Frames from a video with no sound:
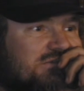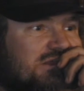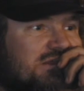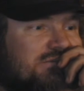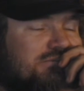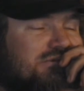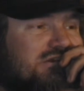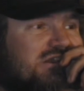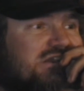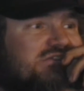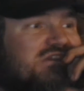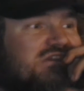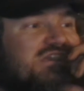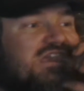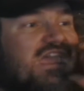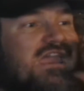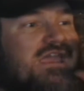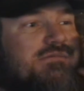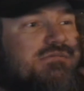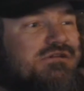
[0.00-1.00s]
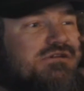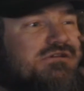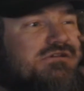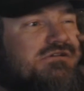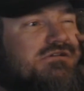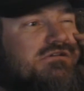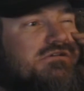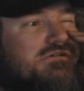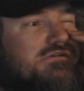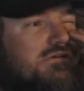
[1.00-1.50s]
I believe he came
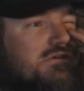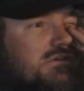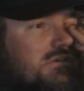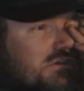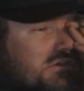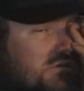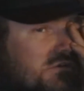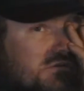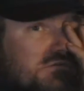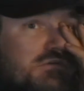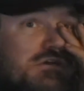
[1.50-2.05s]
here in the year.